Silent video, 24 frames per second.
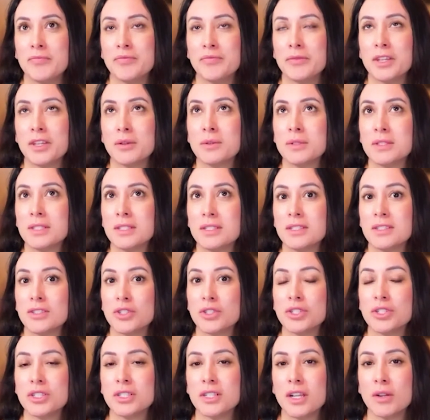There was a
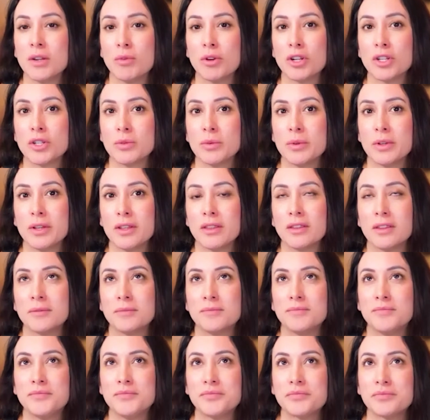surgeon I worked with.
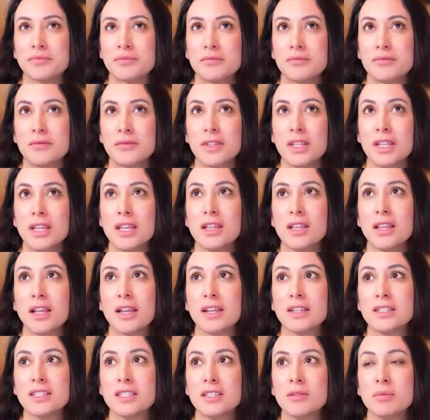He
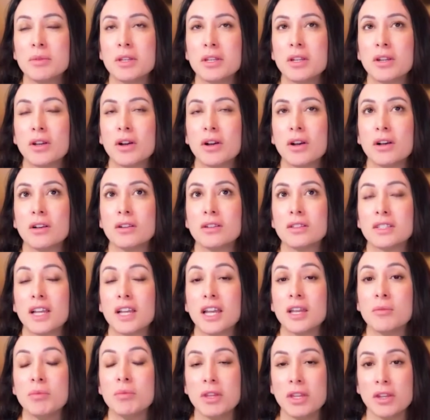liked to be called
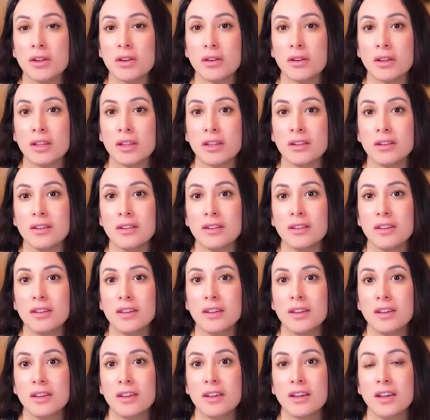Hyperion.
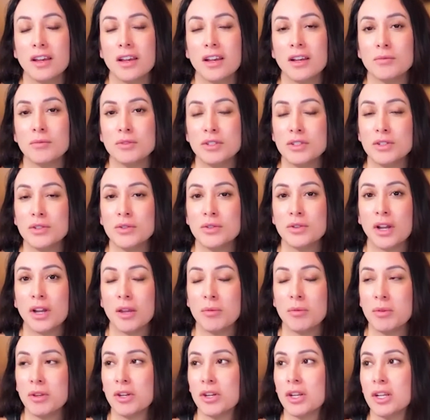Do you know who
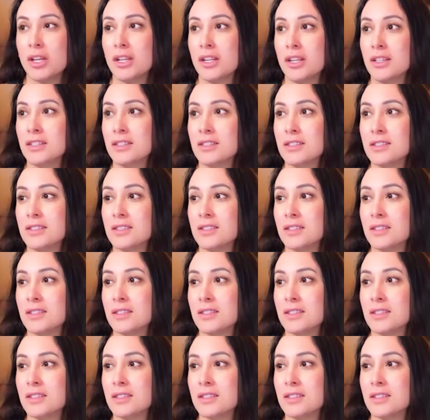Hyperion is?